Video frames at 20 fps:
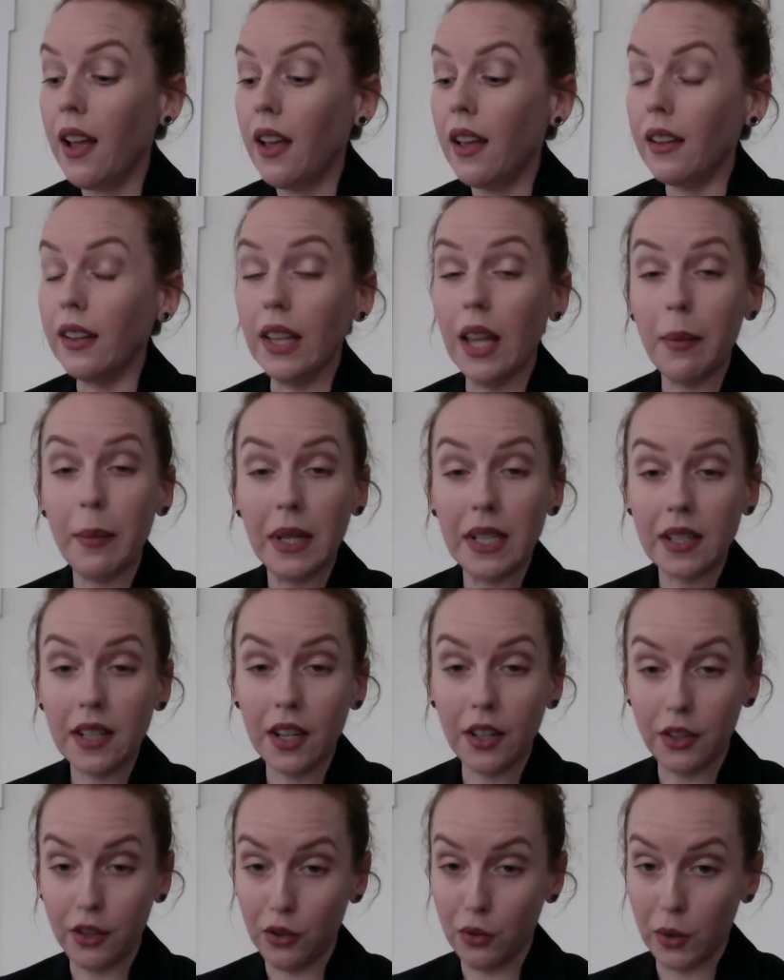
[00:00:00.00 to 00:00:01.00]
let me
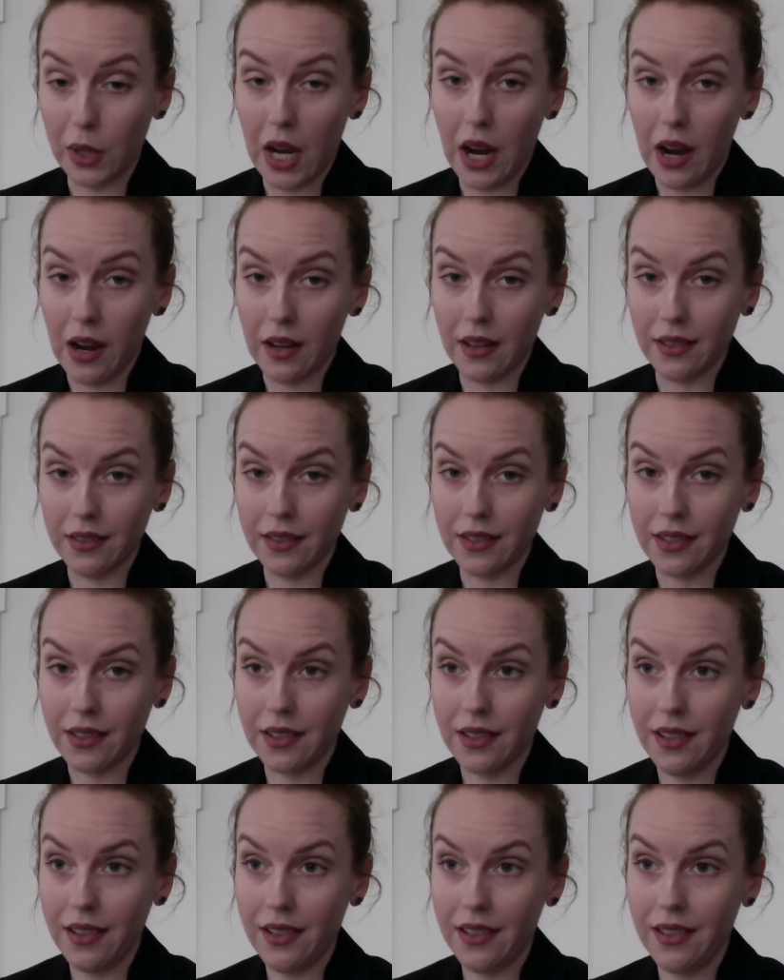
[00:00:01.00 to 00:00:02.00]
tell you guys,
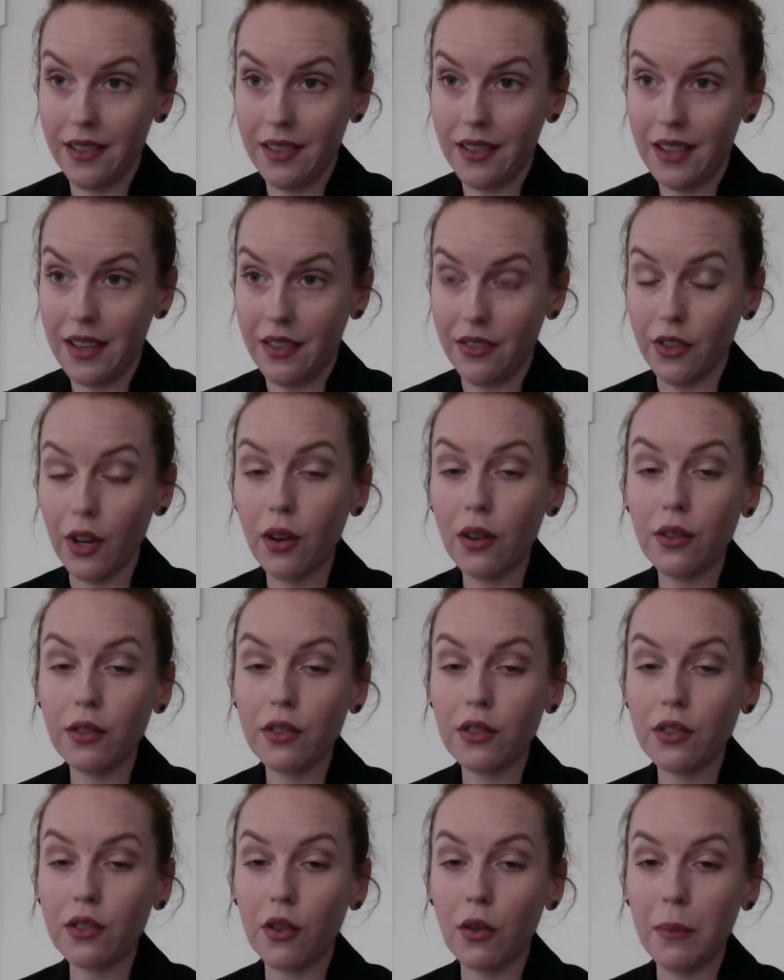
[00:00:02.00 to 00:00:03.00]
there are so